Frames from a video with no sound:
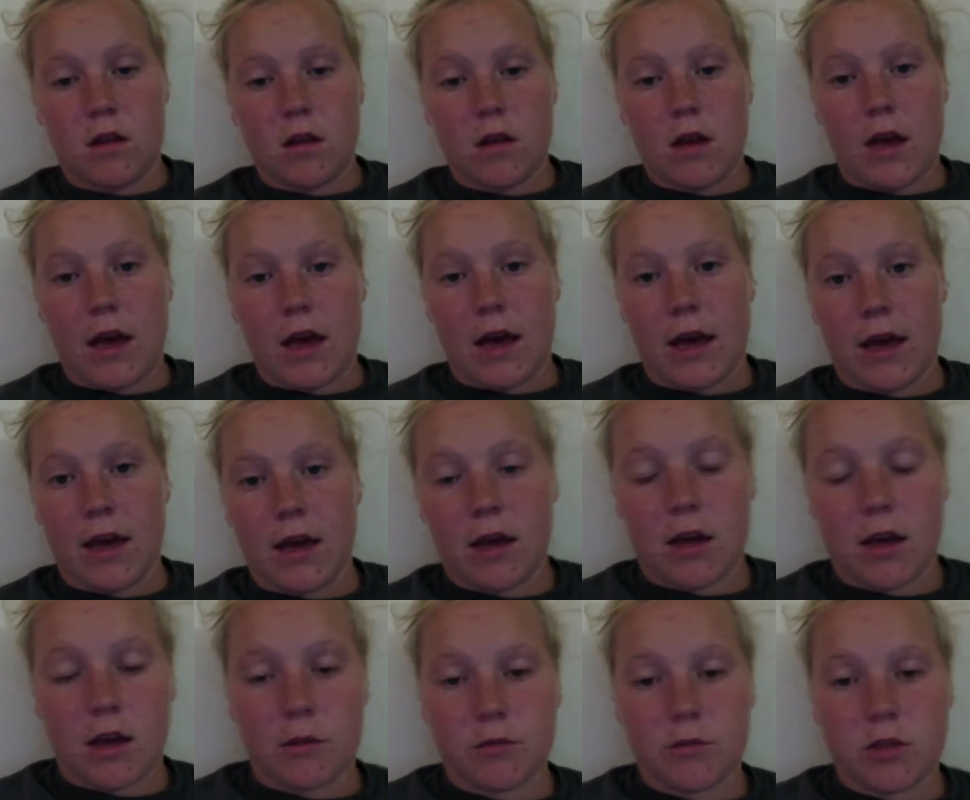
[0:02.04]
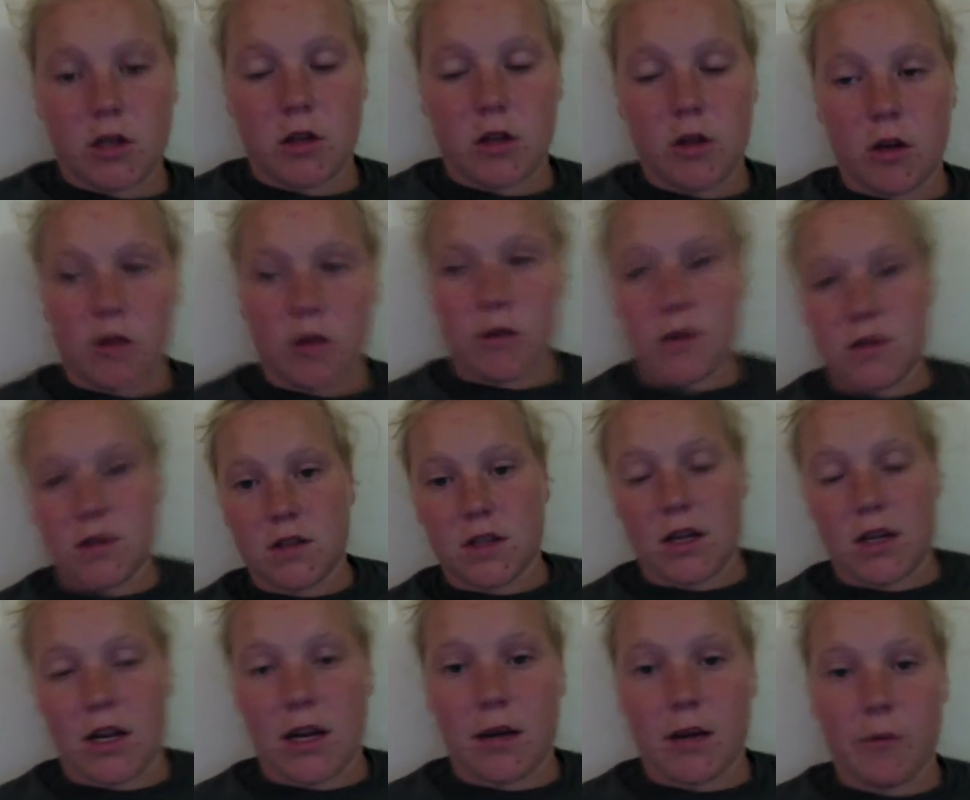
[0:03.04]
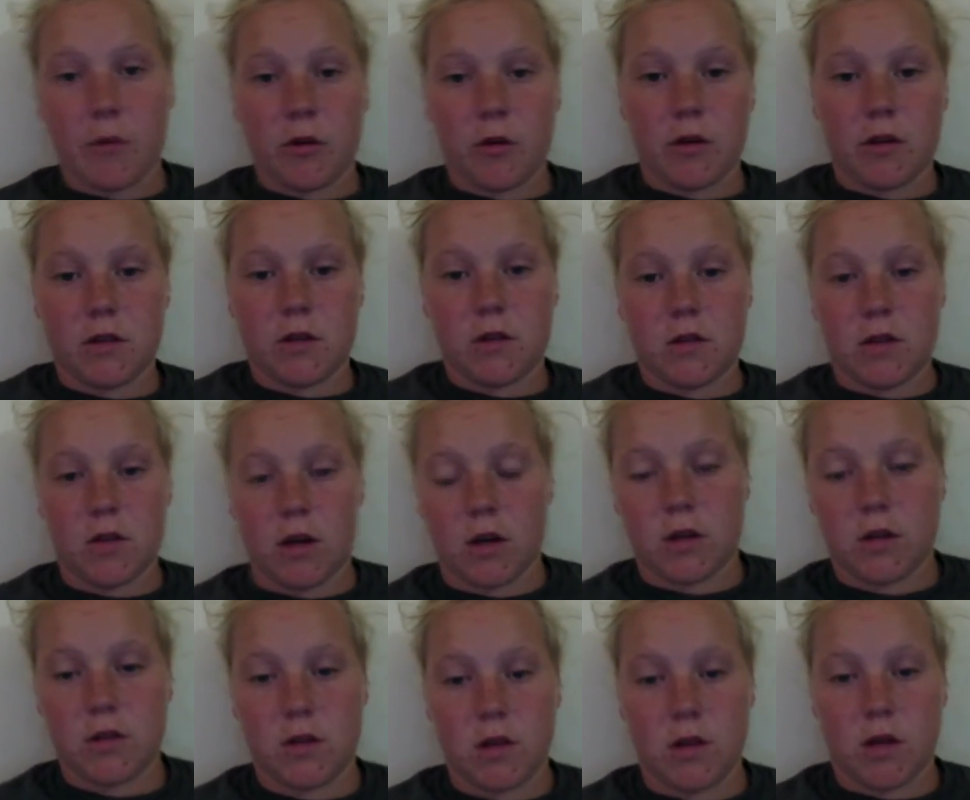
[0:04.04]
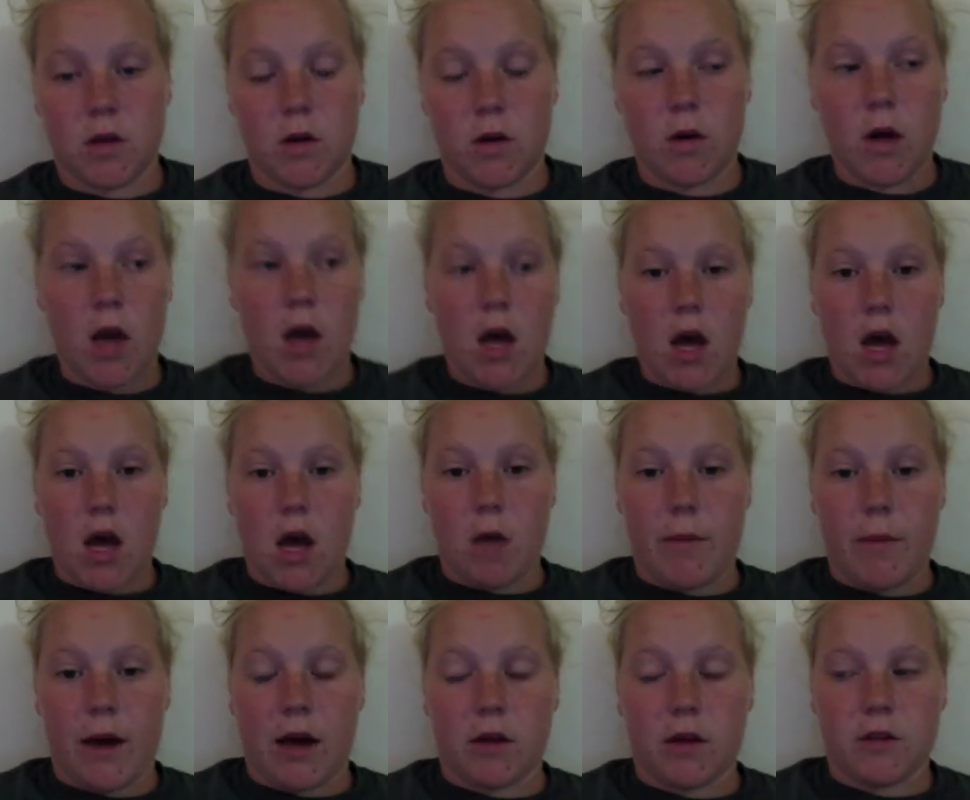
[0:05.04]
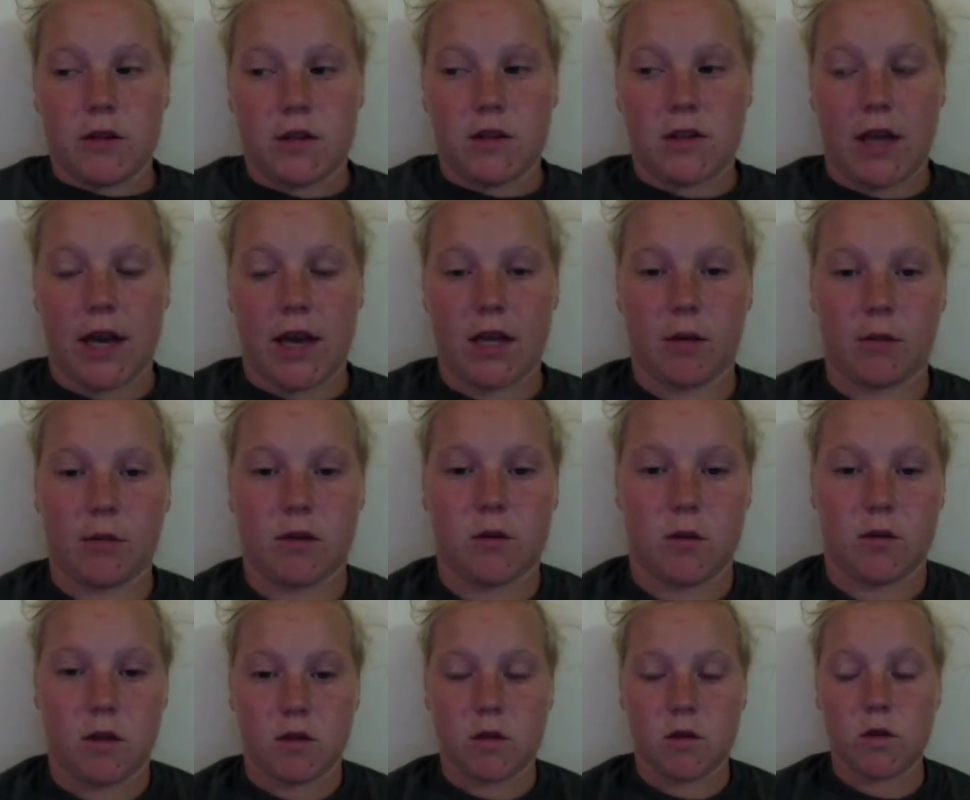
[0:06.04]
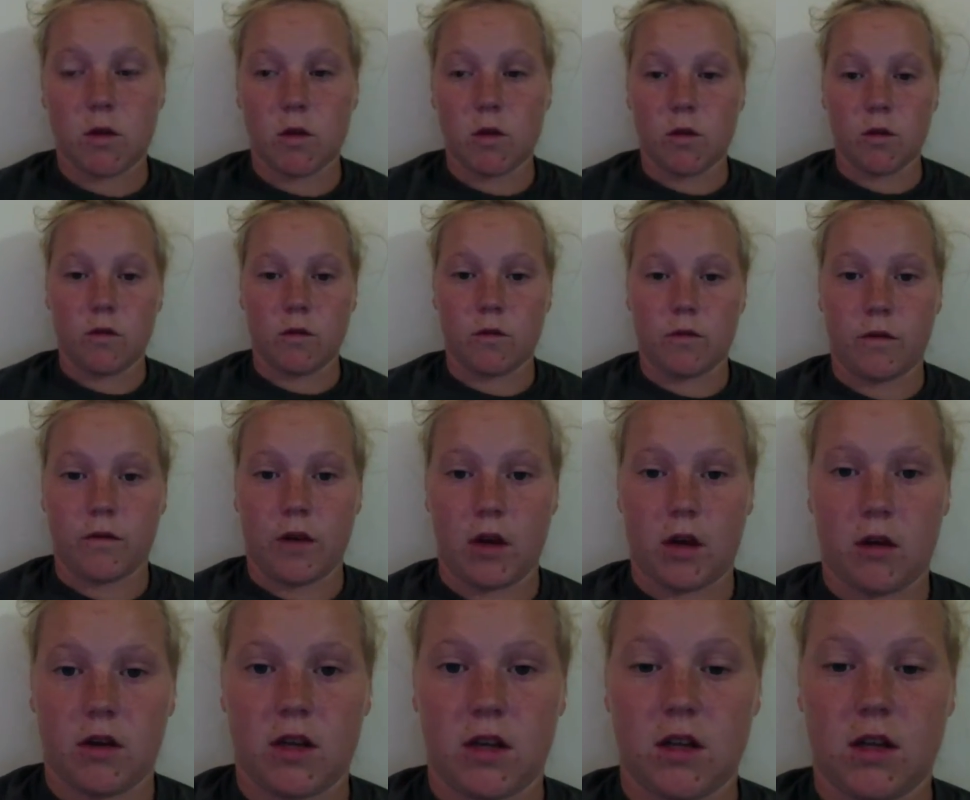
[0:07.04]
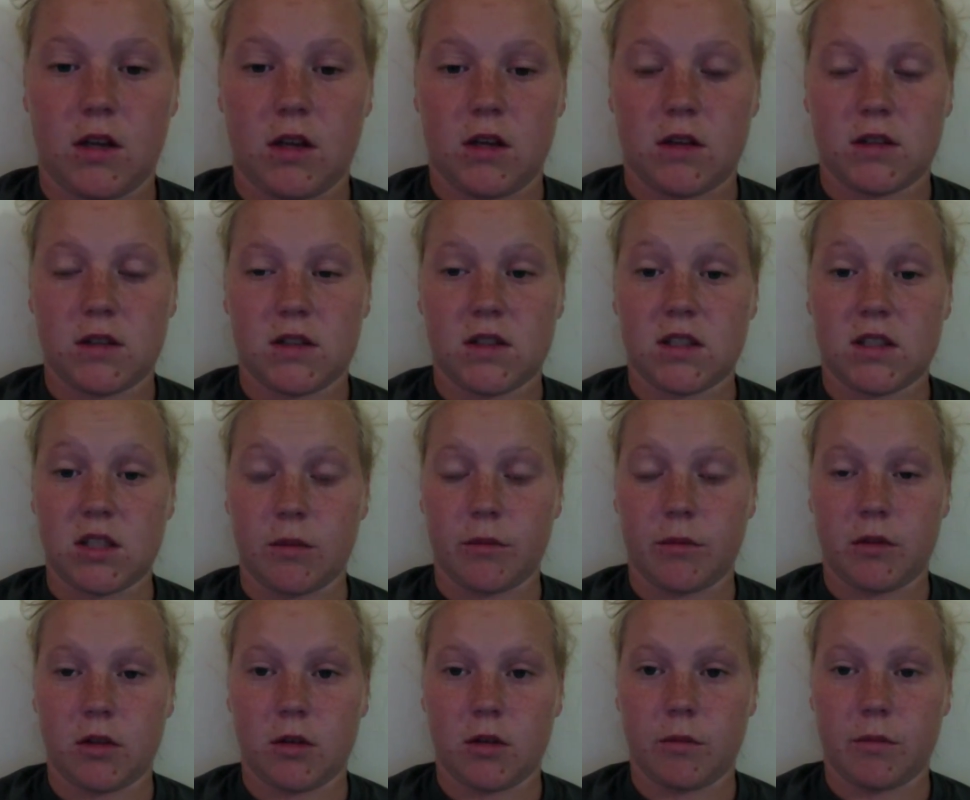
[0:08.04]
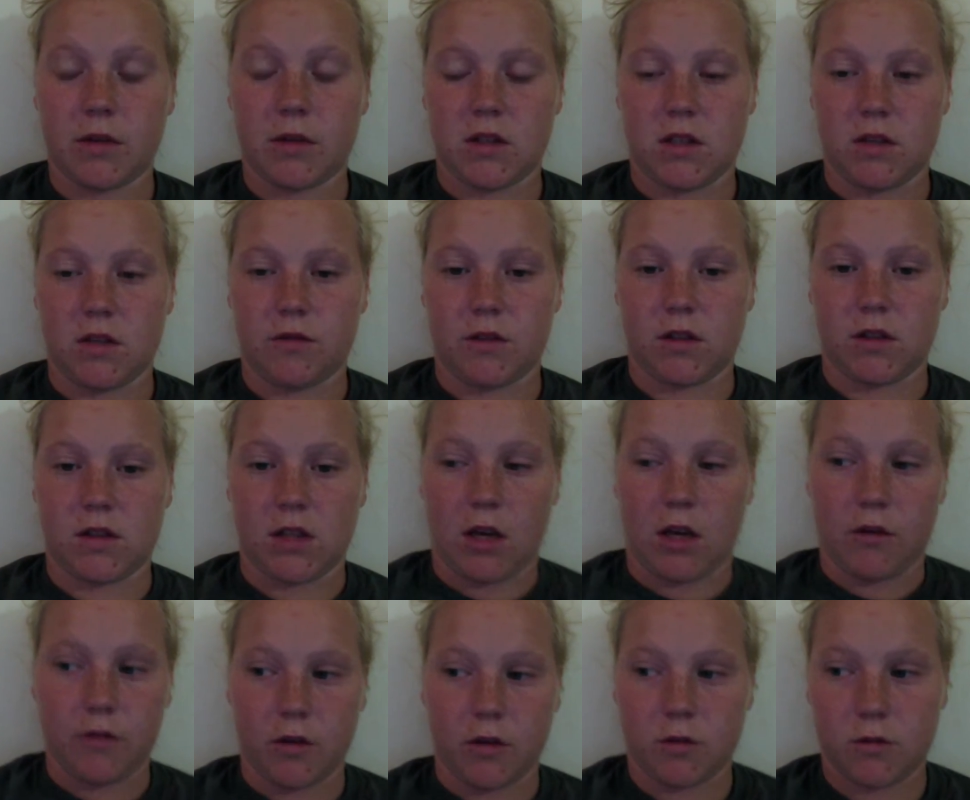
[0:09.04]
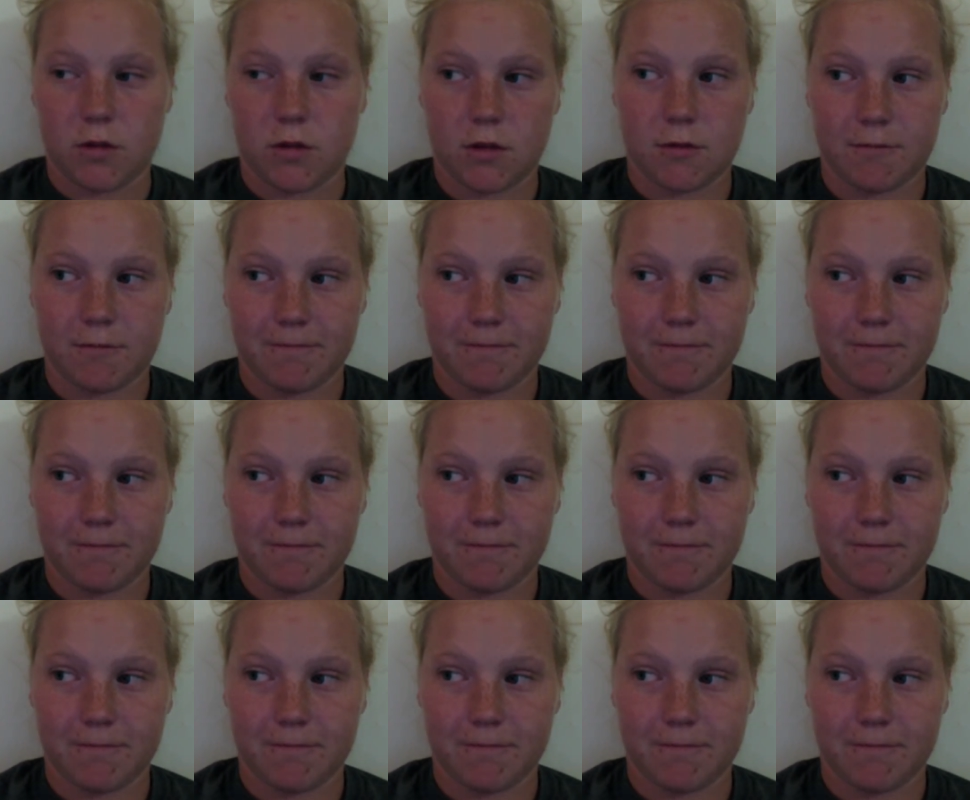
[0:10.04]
Hi, I'm Charlotte Owens, and I'm going to talk to you about deciding between two very similar but different cell phones.